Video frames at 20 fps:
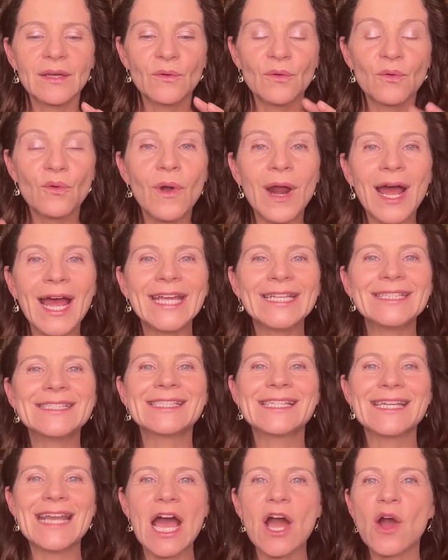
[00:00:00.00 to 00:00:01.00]

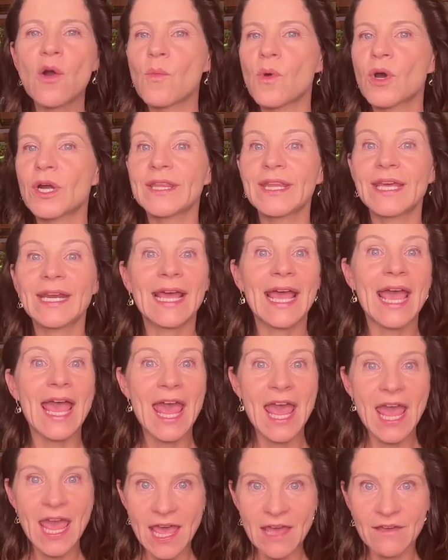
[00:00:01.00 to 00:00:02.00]
right now, more than
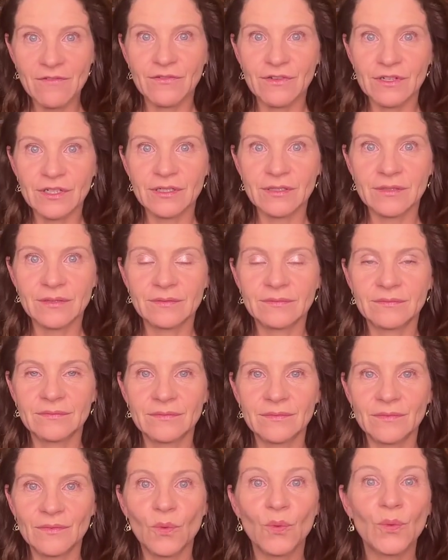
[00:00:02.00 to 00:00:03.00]
ever,
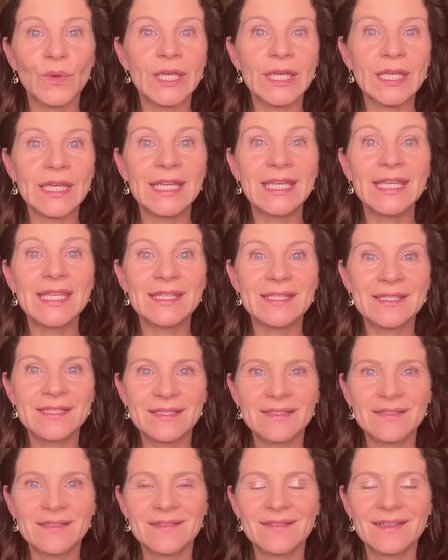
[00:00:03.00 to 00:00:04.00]
we need
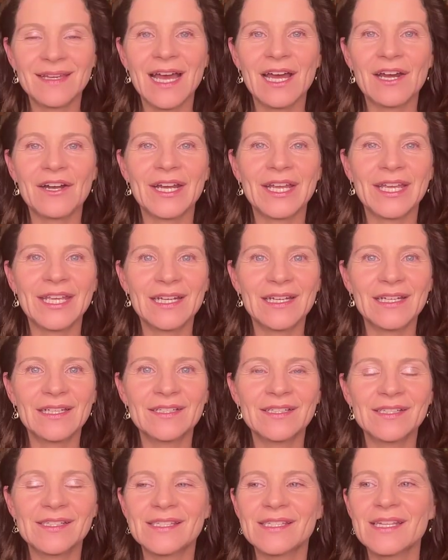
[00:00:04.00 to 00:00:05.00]
our
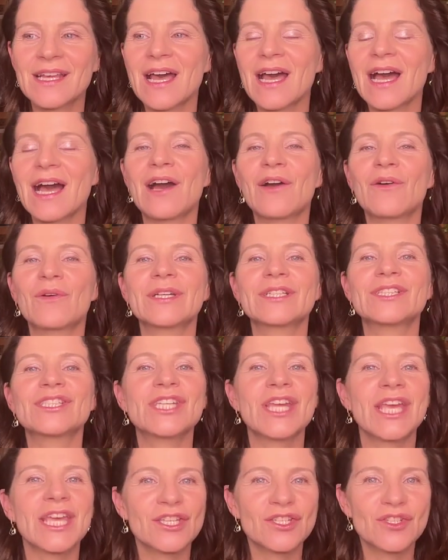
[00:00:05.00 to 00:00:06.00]
healers, our
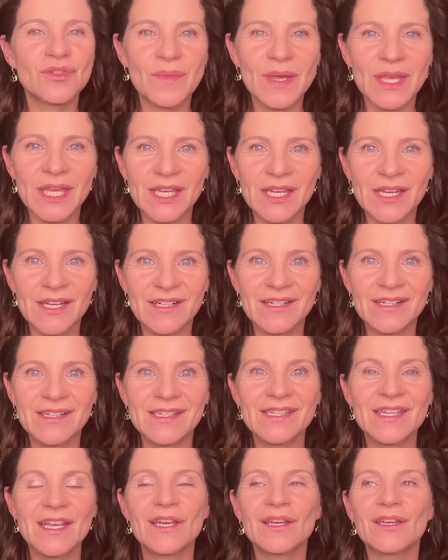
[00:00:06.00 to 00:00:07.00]
change
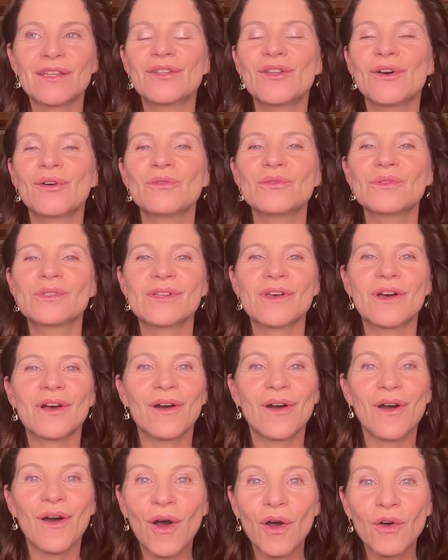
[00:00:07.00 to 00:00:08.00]
makers,
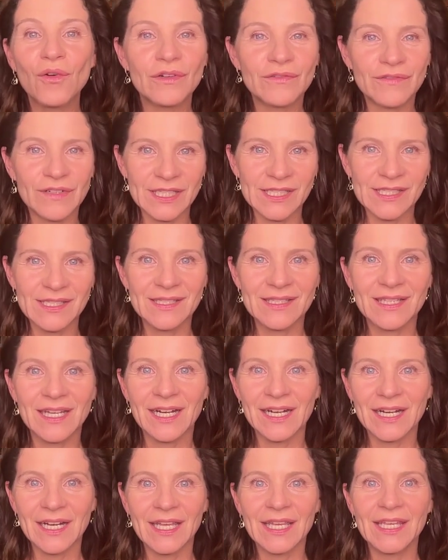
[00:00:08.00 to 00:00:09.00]
all of us
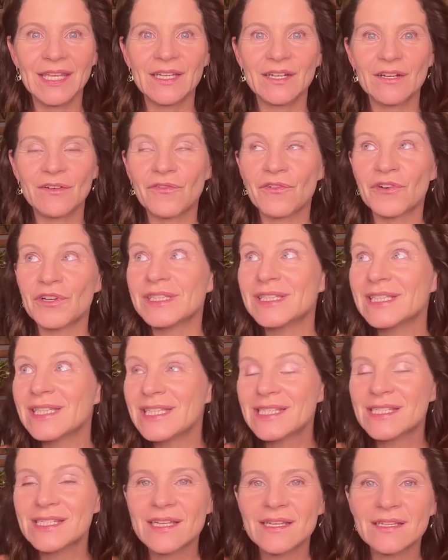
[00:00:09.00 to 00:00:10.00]
that are here for
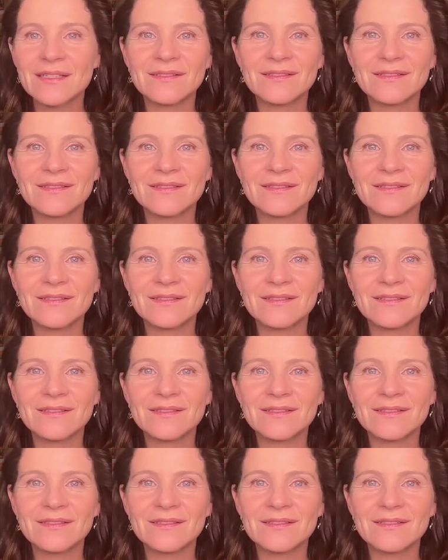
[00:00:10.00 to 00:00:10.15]
this,